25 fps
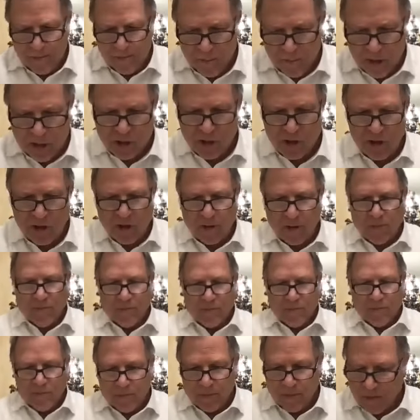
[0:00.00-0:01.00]
Mishnah.
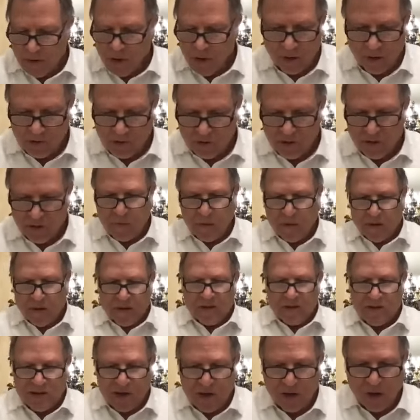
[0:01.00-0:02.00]
No, excuse me.
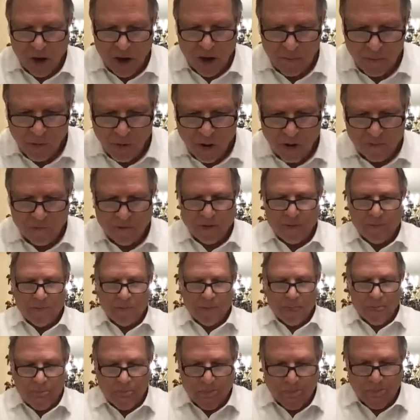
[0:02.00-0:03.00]
Continue. Amarov.
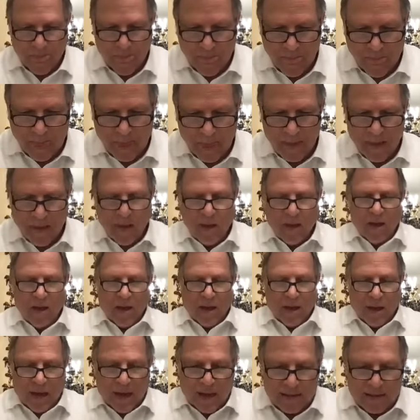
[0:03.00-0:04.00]

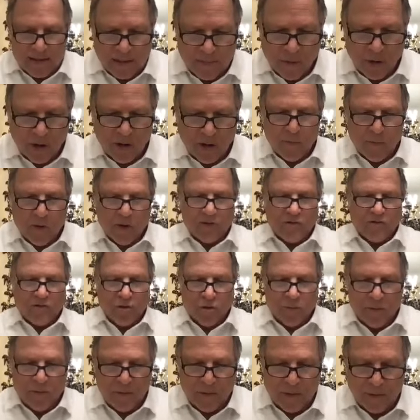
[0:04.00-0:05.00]

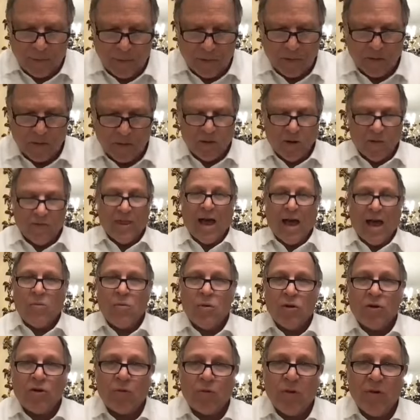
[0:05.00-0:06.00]
That
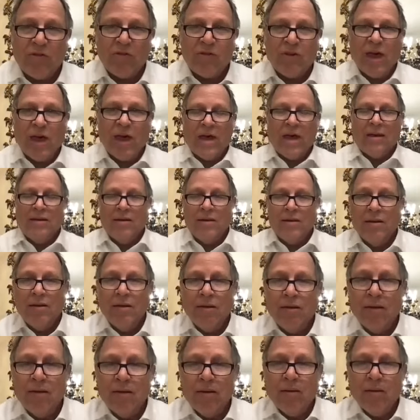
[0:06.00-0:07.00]
which we said
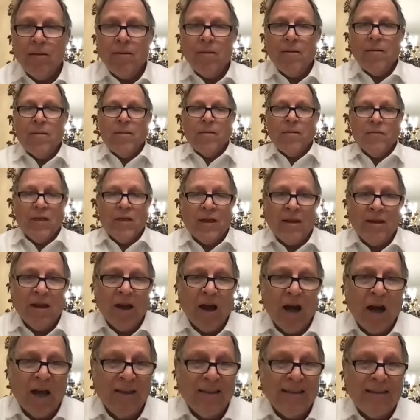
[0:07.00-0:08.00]
that
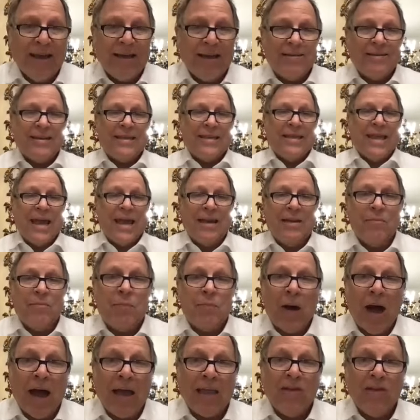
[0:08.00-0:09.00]
an undesignated
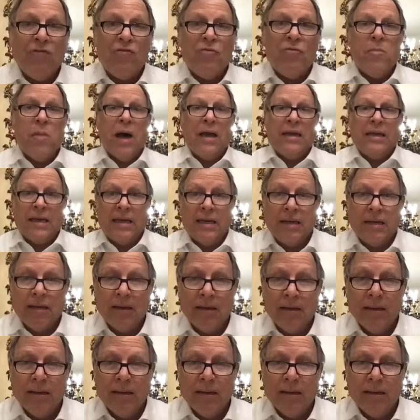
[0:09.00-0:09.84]
pile of money,